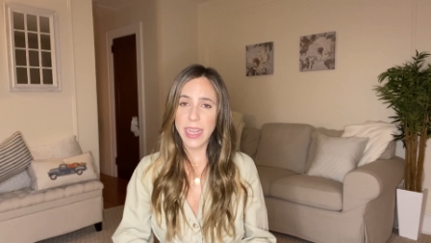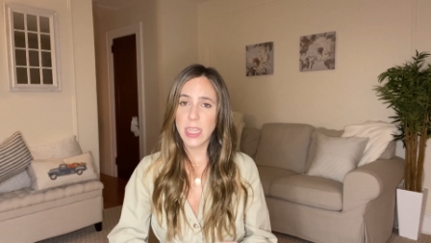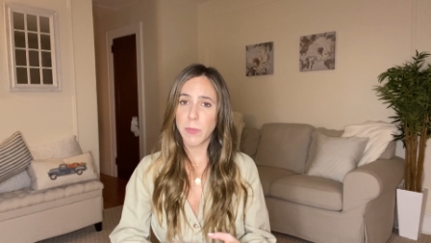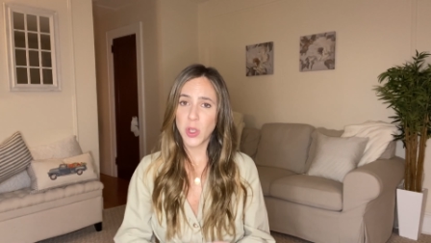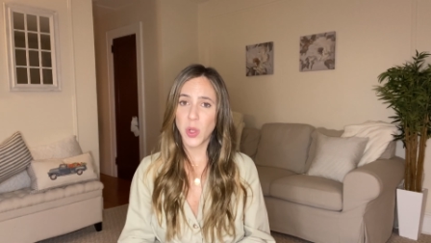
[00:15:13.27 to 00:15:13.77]

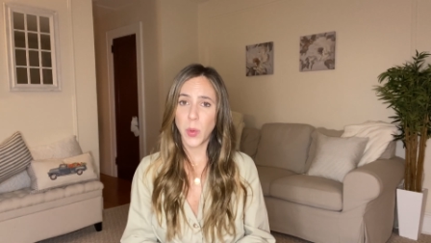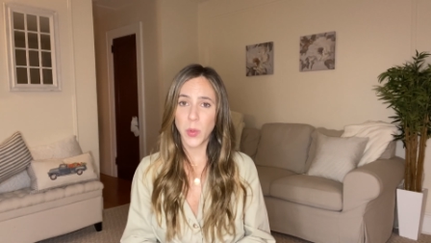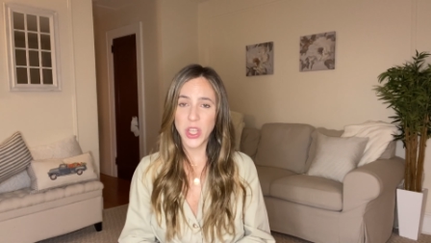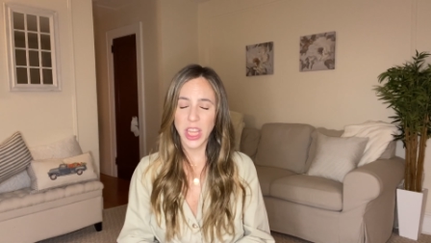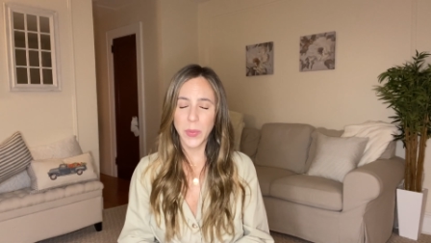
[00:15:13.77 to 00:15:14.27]
especially when
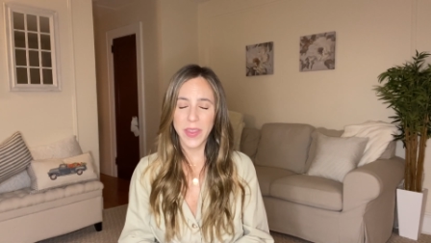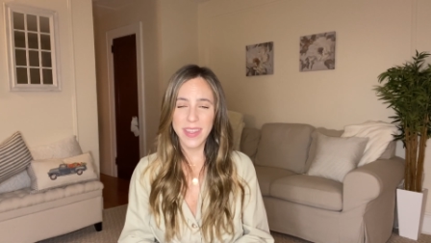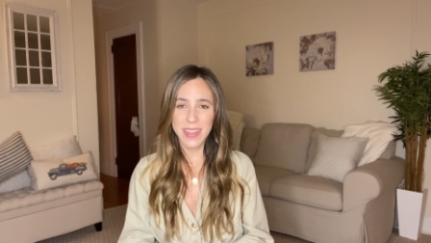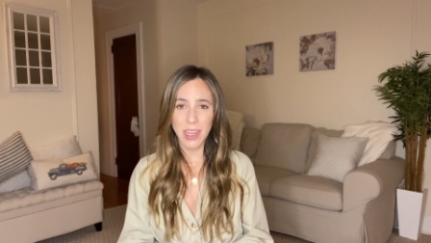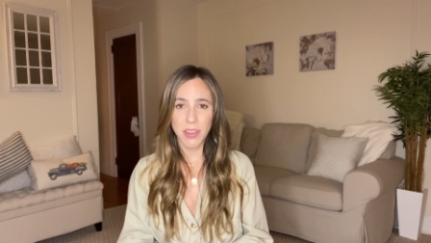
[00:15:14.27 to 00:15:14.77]
we're dealing with
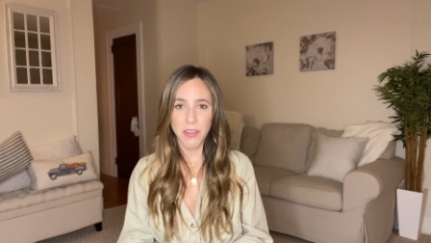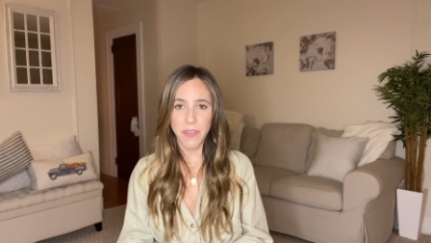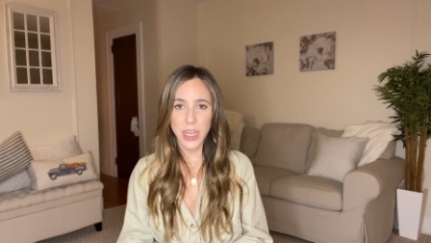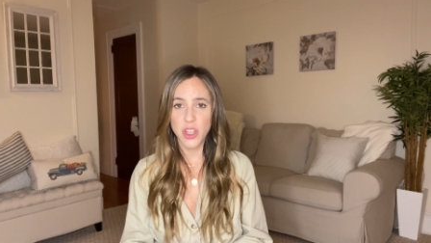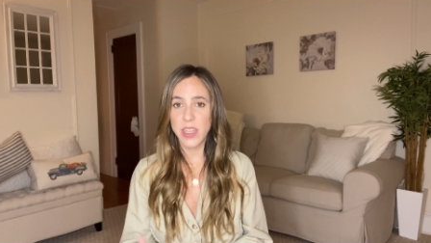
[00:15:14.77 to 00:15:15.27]
stealth
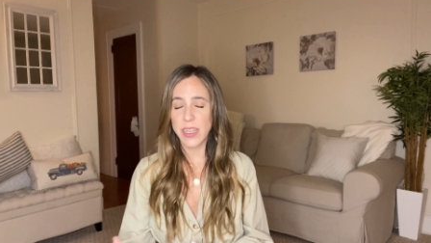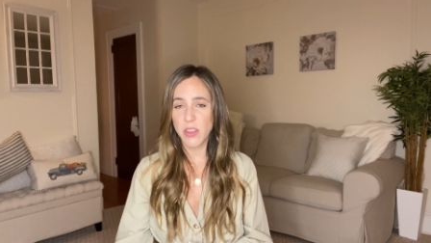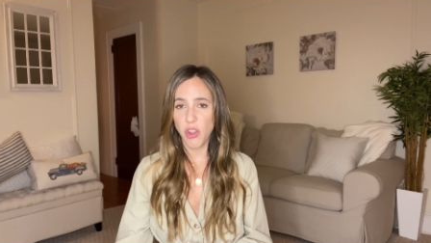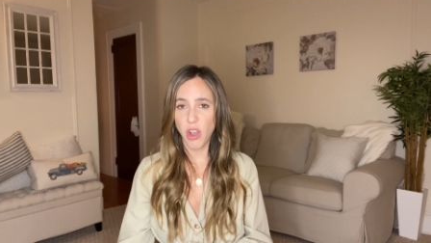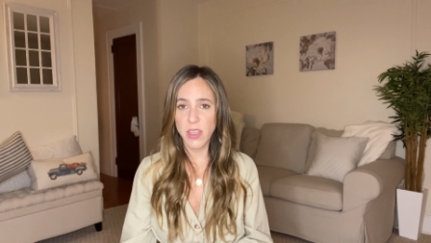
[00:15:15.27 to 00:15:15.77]
infections as
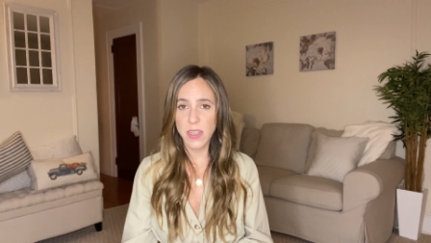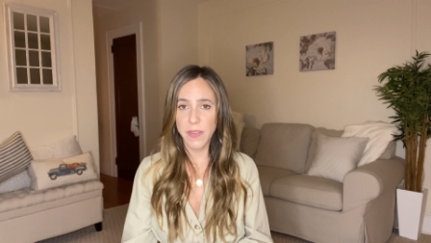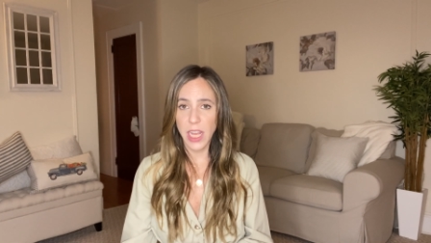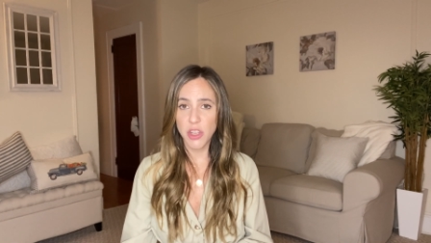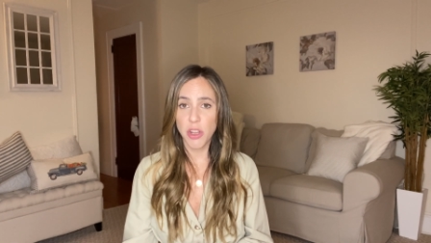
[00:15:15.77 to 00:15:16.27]
the causative
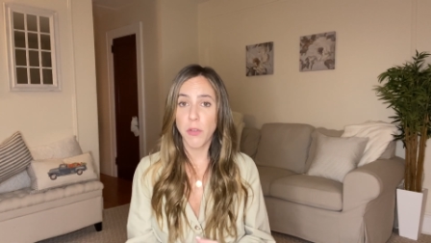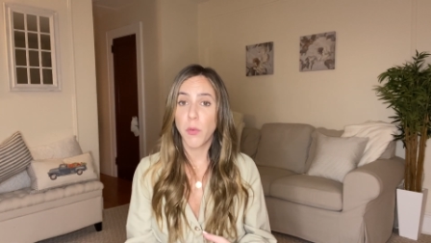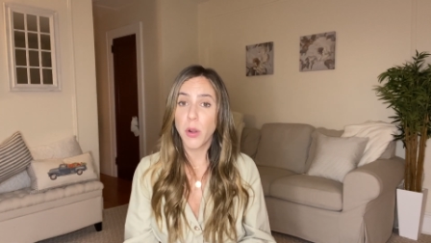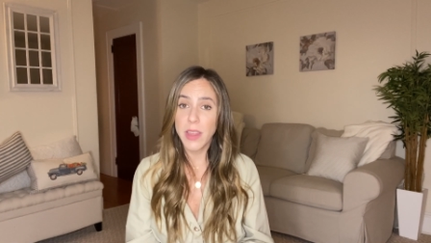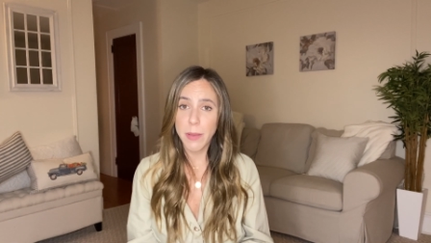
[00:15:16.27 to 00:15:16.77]
agent
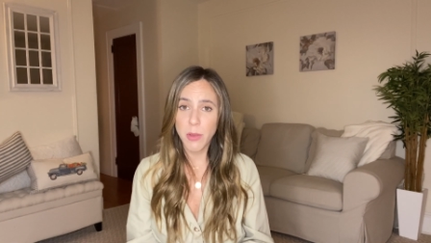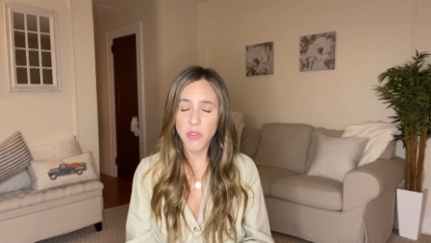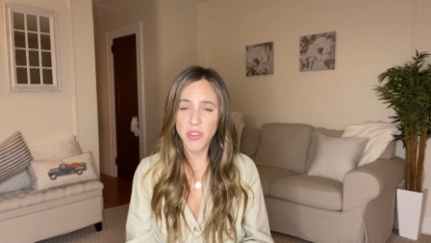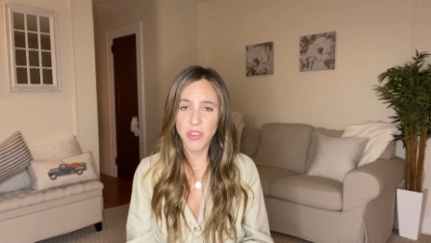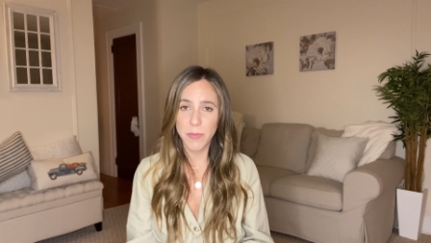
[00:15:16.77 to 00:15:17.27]
for the immune
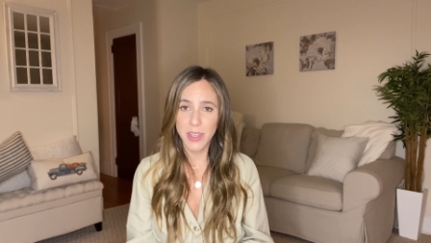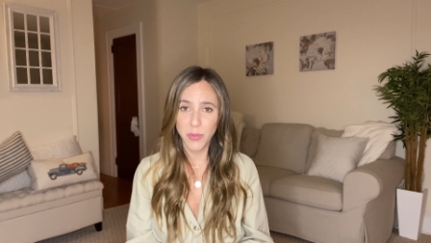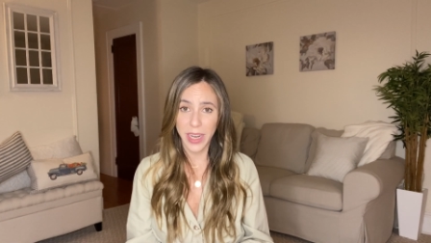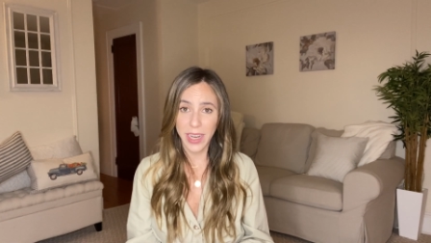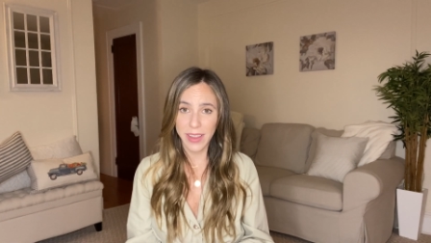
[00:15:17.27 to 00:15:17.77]
system
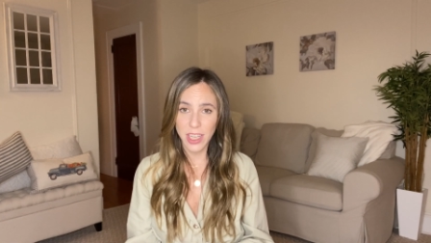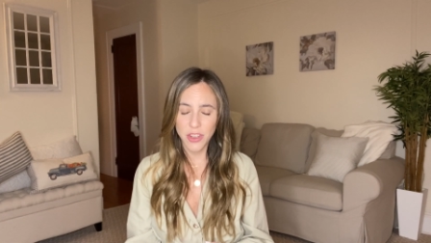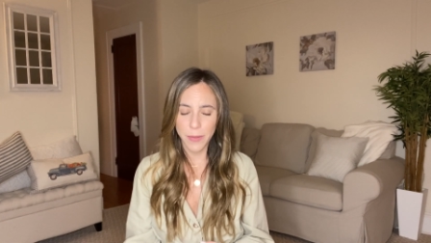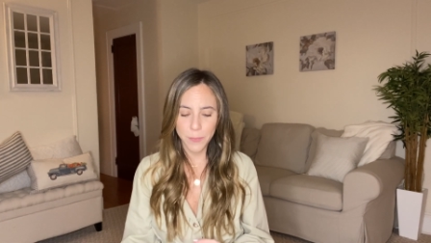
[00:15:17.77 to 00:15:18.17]
dysregulation.